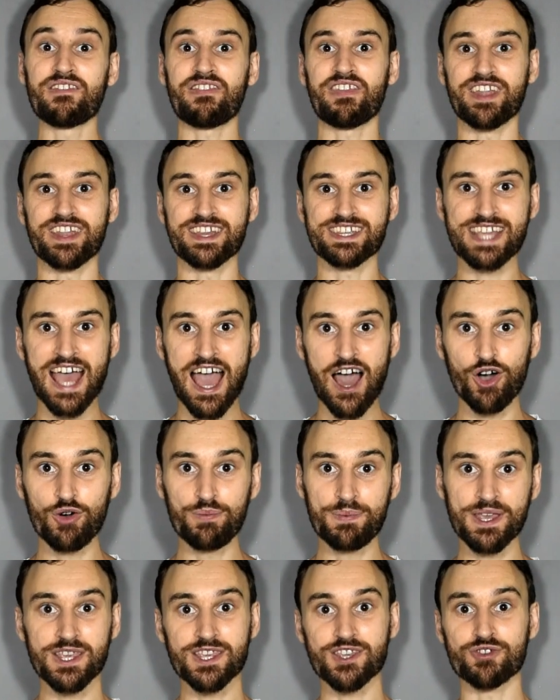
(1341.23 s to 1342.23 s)
that is
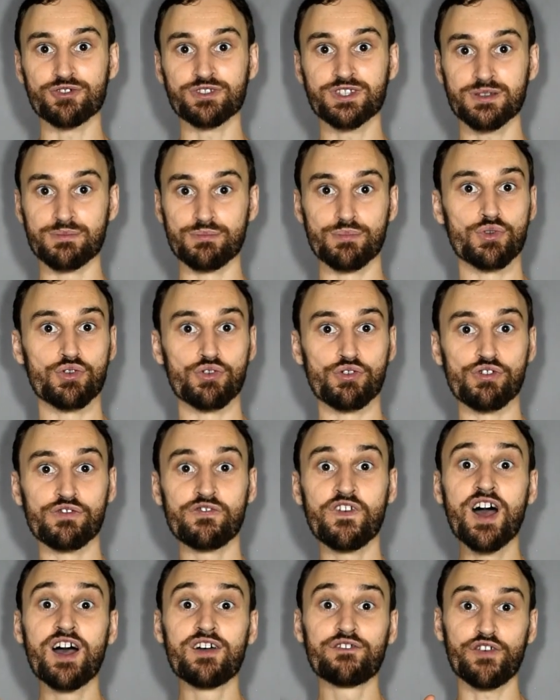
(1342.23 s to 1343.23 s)
helping you to move